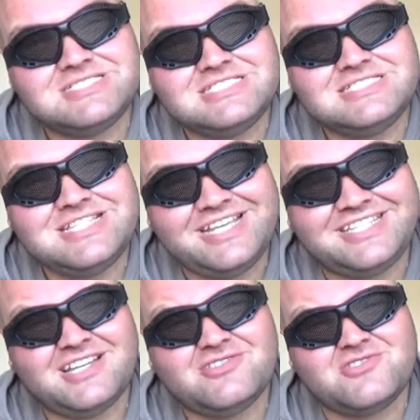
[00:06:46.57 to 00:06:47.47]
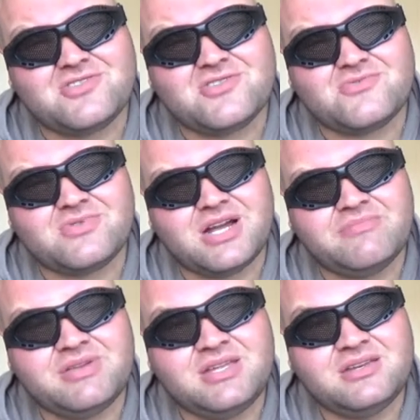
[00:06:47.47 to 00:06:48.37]
Yes and no. I
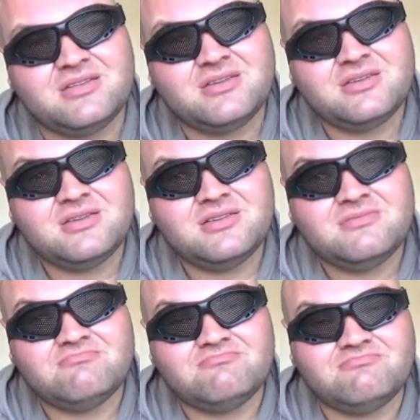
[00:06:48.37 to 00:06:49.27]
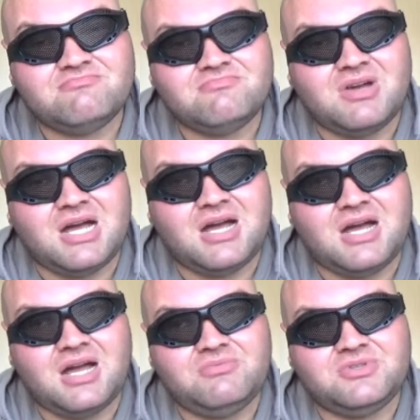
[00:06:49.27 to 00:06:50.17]
mean,
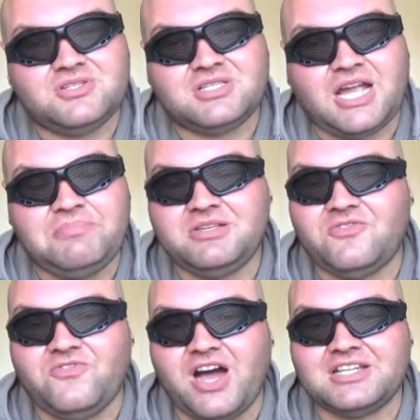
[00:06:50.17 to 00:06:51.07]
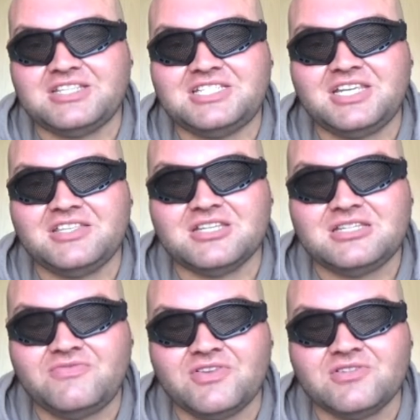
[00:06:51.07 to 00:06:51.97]
I was just happy to finally see
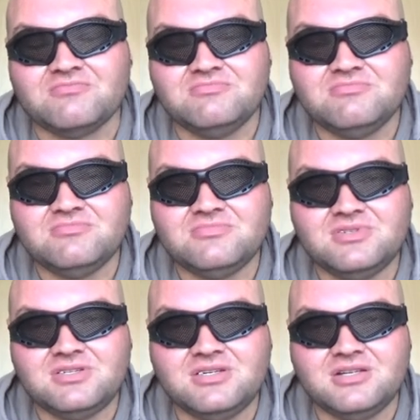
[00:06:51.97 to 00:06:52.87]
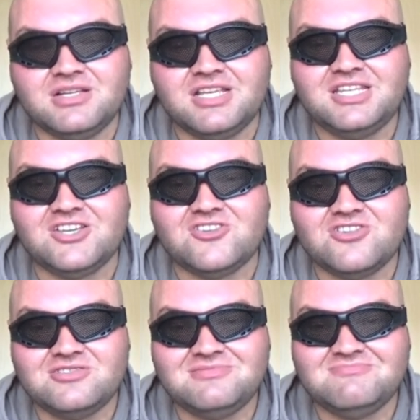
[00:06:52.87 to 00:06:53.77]
this film. Is it
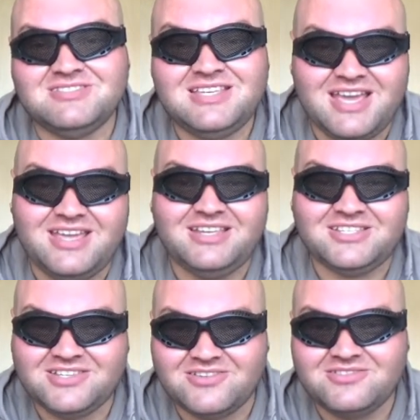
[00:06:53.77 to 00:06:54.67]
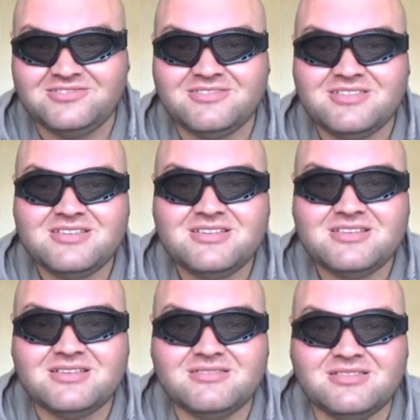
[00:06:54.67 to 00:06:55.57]
good? Yeah, it's good.
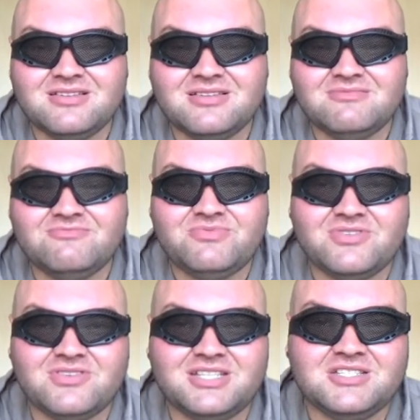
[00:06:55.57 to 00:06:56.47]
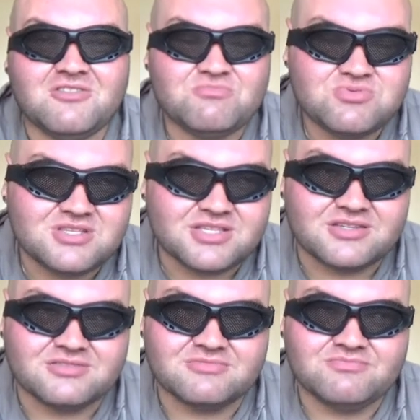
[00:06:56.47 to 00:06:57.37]
But it's not
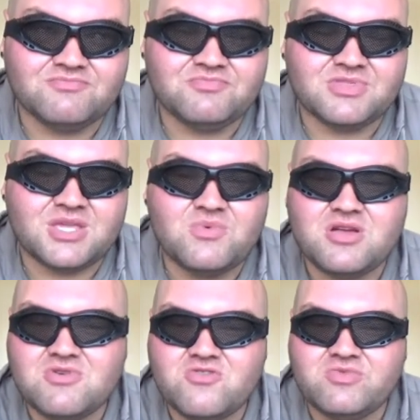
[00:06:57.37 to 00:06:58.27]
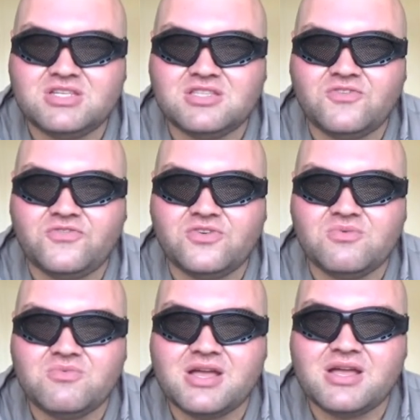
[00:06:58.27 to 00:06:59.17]
brilliant. There were moments in the
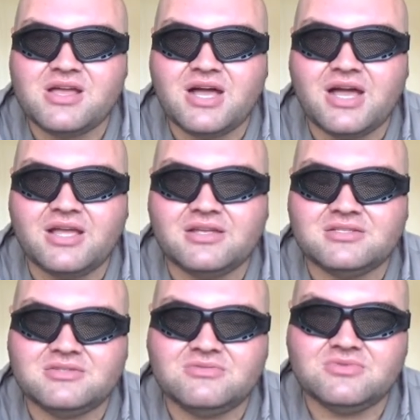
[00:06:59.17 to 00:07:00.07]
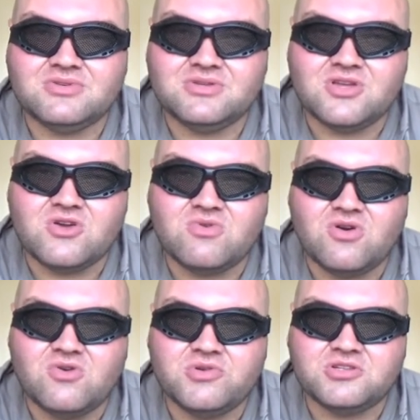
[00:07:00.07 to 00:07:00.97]
film where I, you know,
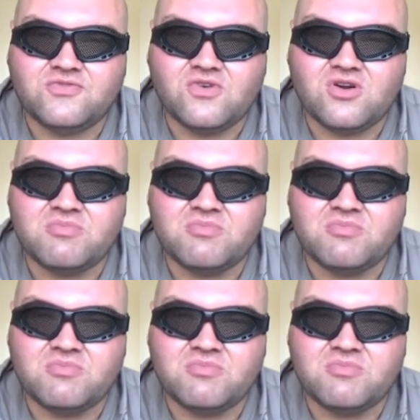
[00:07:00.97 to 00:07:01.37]
almost thought